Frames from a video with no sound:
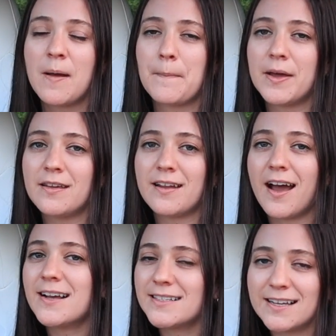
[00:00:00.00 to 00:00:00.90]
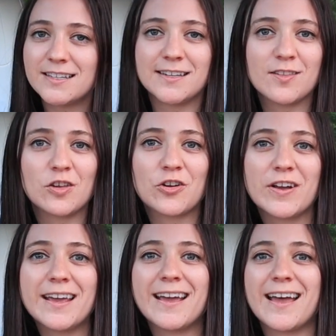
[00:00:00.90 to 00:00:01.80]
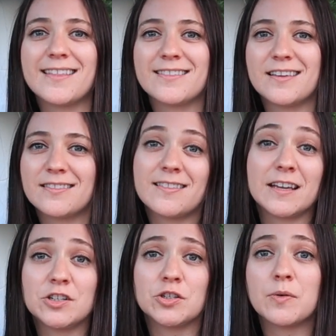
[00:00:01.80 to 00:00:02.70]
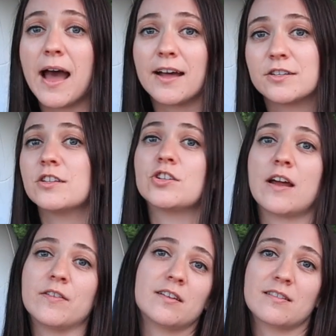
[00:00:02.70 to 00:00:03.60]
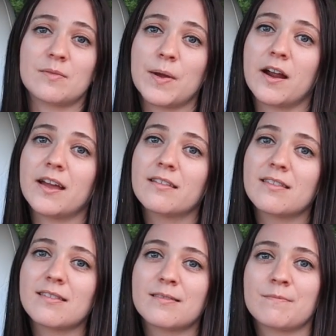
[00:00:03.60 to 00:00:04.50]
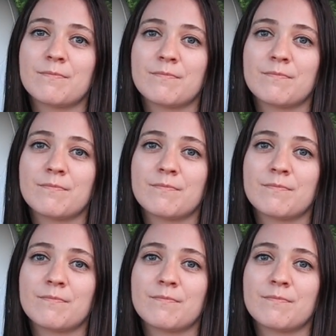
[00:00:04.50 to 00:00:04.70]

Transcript: but I tend to disagree and think that they do add to the driving experience.